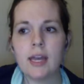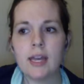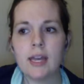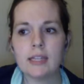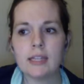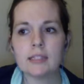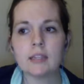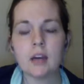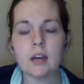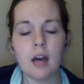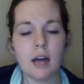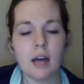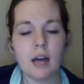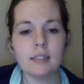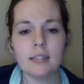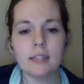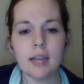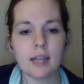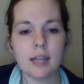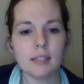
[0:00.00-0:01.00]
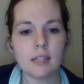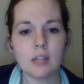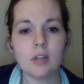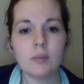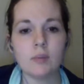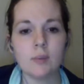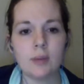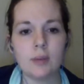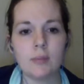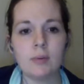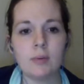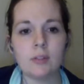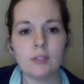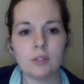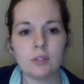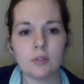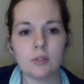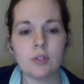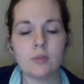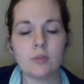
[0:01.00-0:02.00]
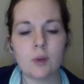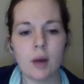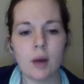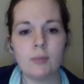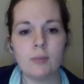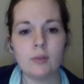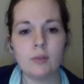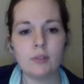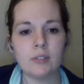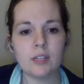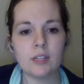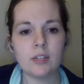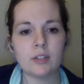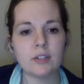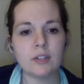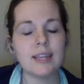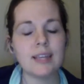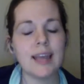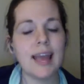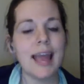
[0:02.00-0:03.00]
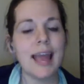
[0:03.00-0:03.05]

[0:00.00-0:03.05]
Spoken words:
is contact other people to swap newsletters.